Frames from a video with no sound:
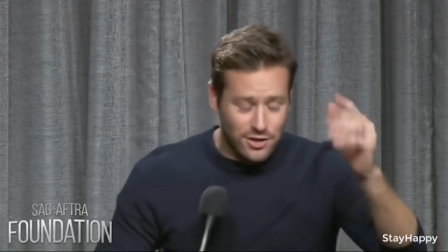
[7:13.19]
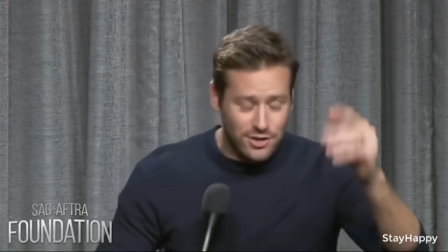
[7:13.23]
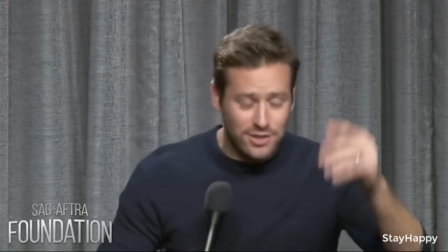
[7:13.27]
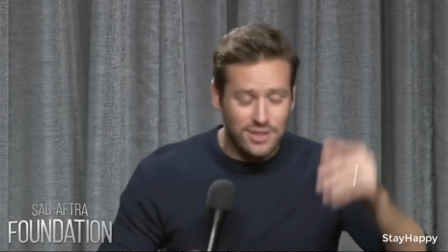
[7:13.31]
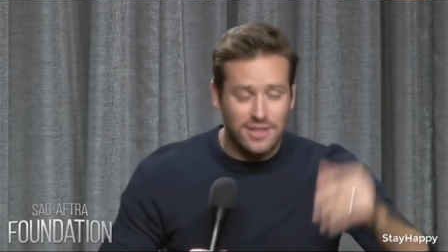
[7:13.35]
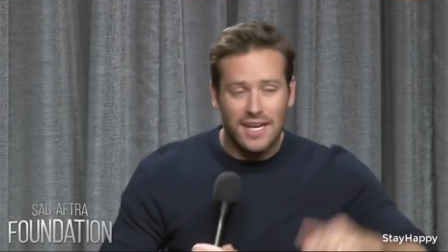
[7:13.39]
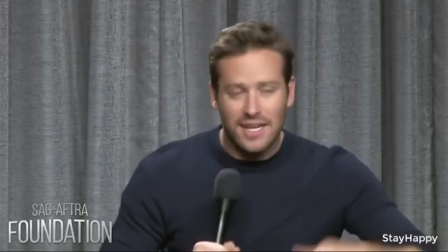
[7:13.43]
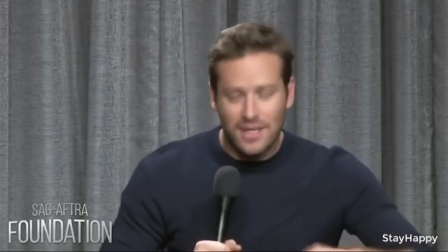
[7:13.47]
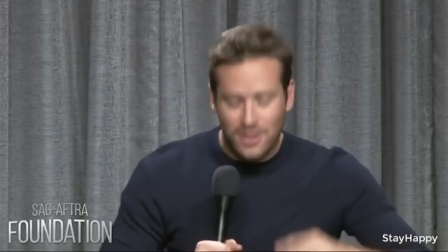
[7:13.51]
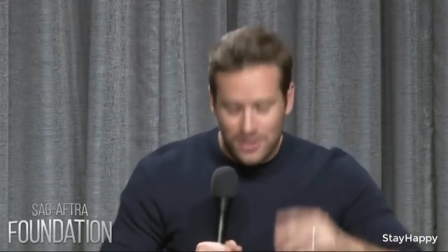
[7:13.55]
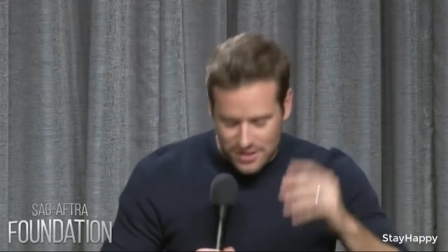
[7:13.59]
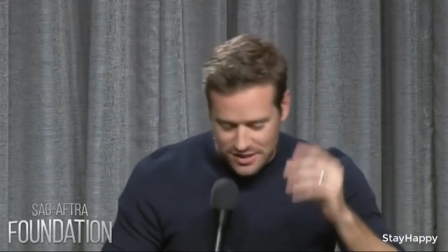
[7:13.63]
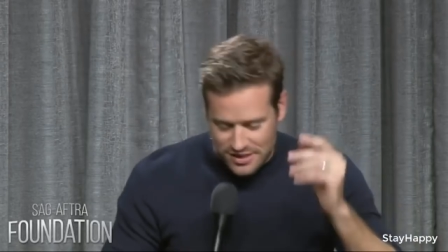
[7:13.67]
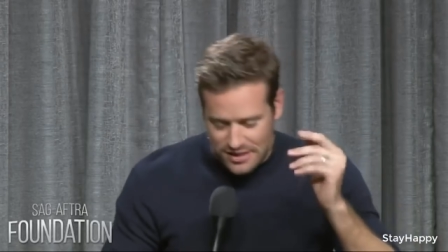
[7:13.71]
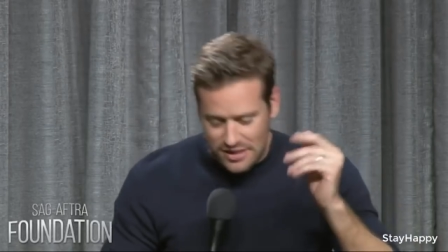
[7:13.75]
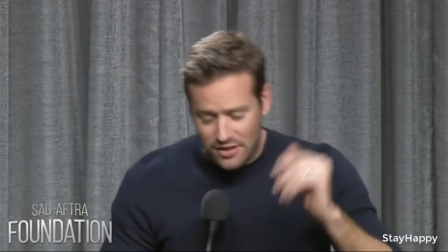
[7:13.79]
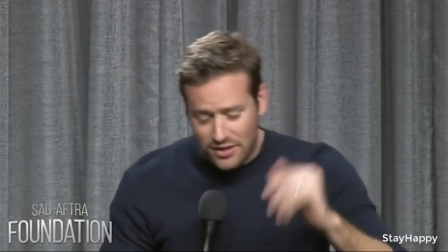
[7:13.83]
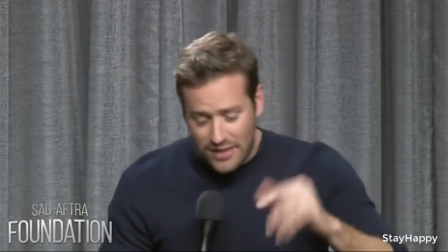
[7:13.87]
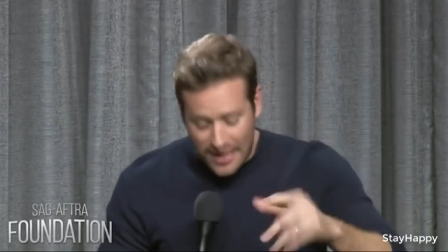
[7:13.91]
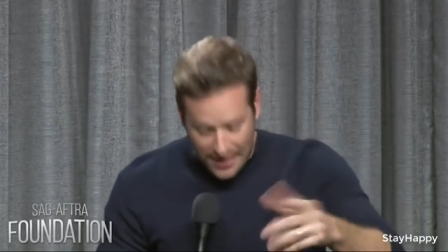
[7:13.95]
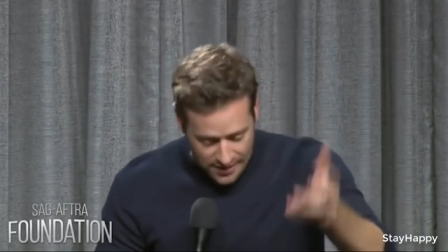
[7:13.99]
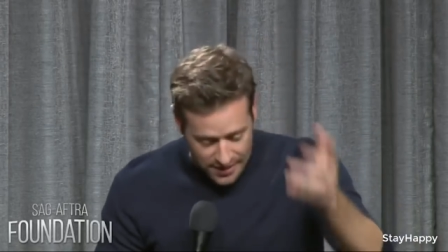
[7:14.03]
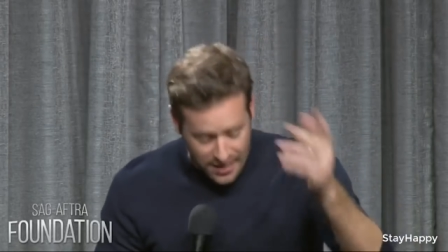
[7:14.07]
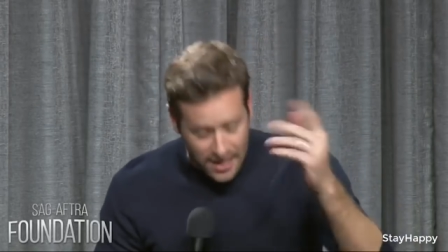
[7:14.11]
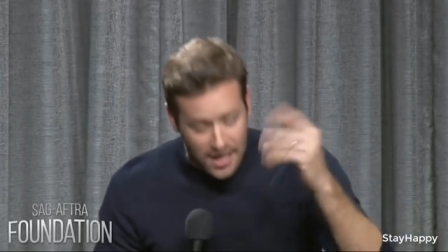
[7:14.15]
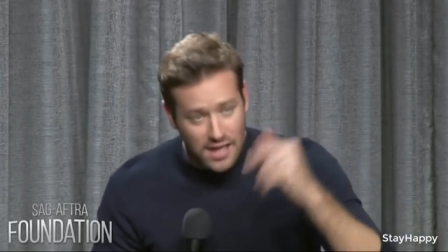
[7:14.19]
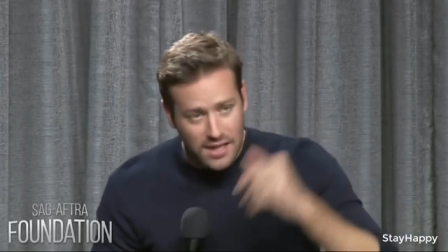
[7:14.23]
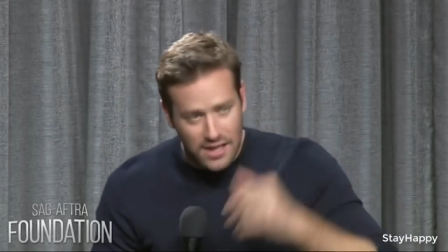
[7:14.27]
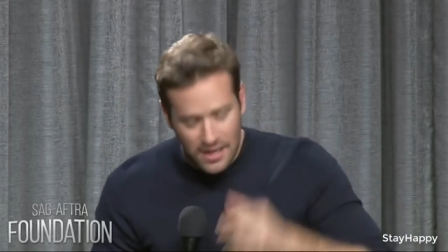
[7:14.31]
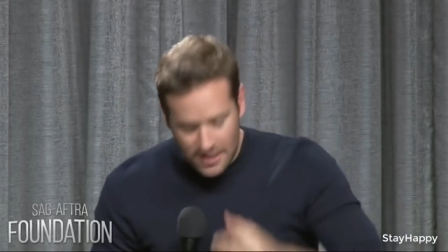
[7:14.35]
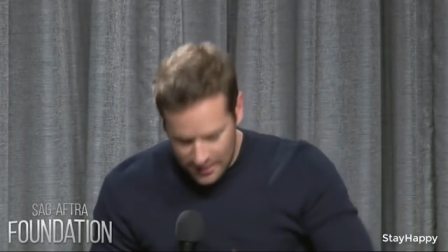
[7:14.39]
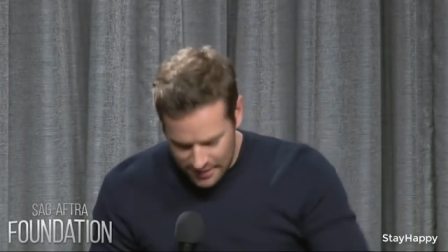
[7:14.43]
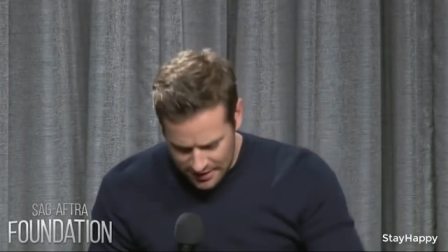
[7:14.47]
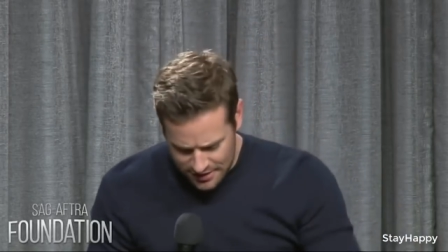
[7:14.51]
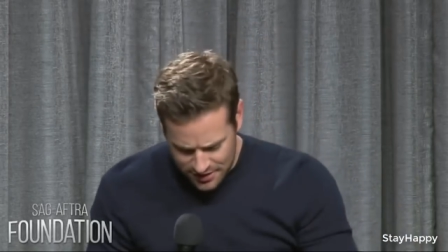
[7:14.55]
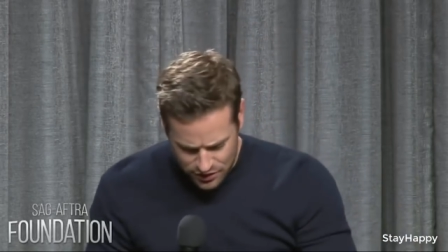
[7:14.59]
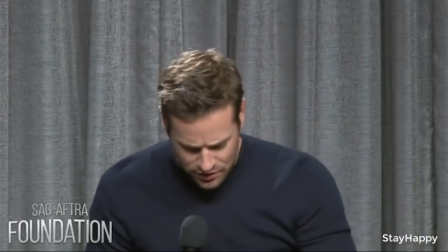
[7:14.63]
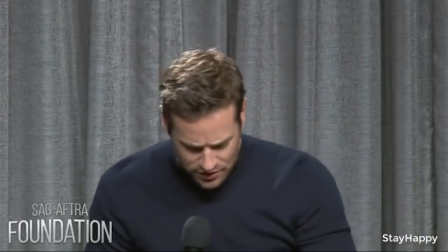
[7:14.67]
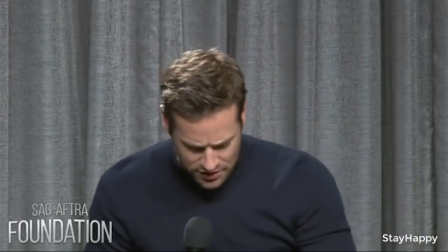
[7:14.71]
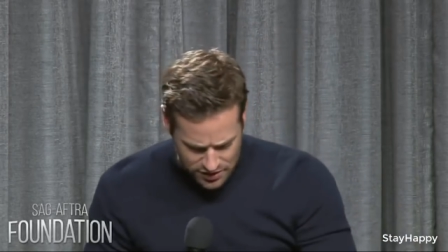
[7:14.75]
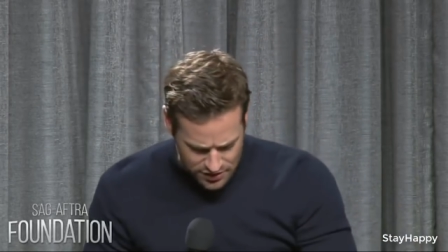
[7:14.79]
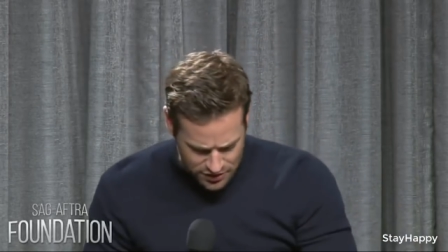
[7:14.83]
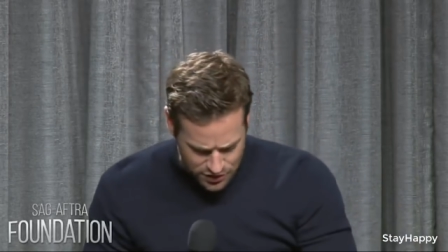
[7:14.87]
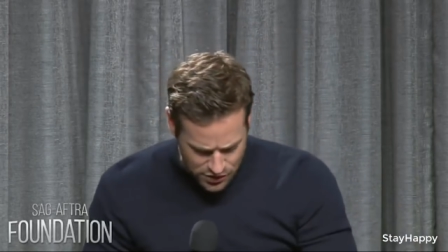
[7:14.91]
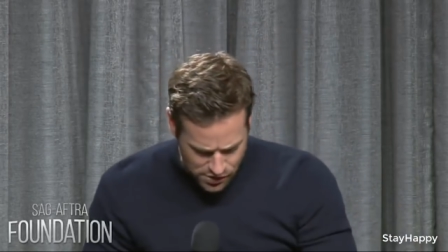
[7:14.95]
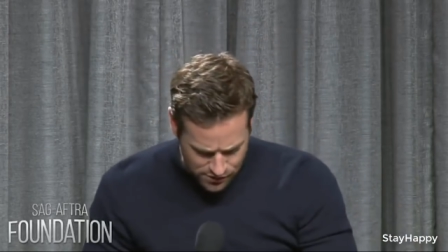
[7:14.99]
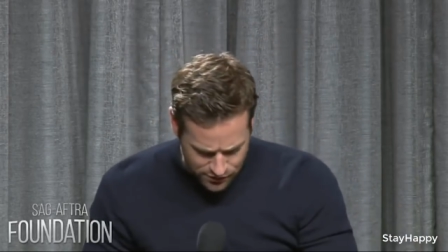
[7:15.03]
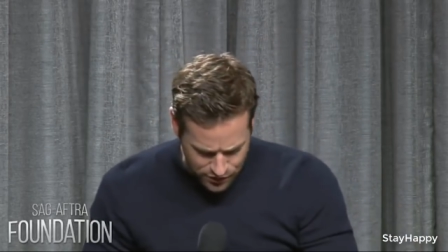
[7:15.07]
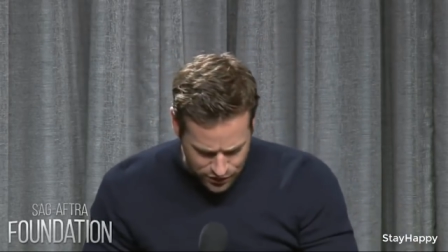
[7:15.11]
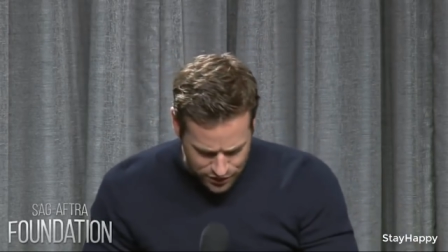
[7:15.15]
Yeah, good to see you. Okay, let's do this. Let's do the
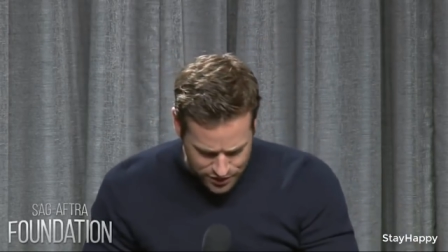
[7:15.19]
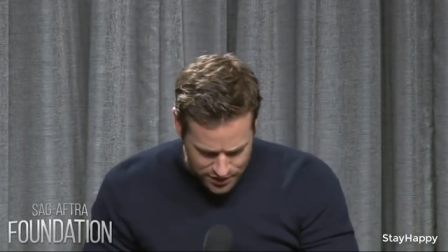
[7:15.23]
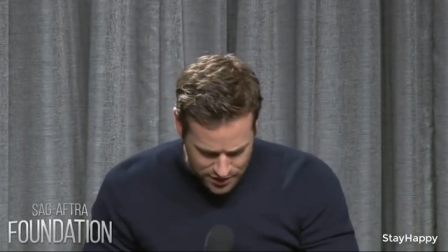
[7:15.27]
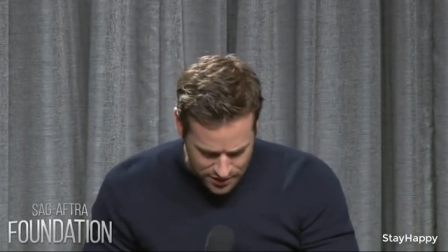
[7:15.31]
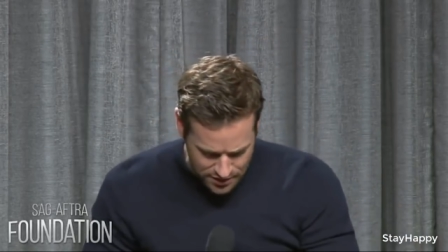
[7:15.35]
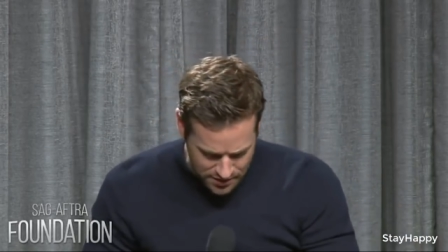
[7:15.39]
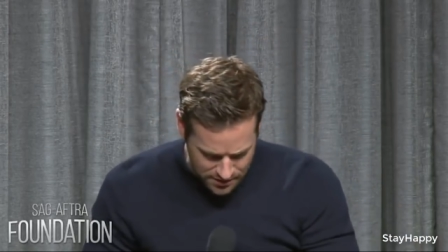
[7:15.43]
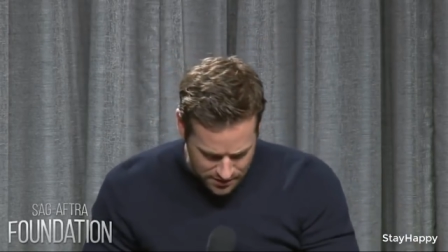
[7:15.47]
first scene.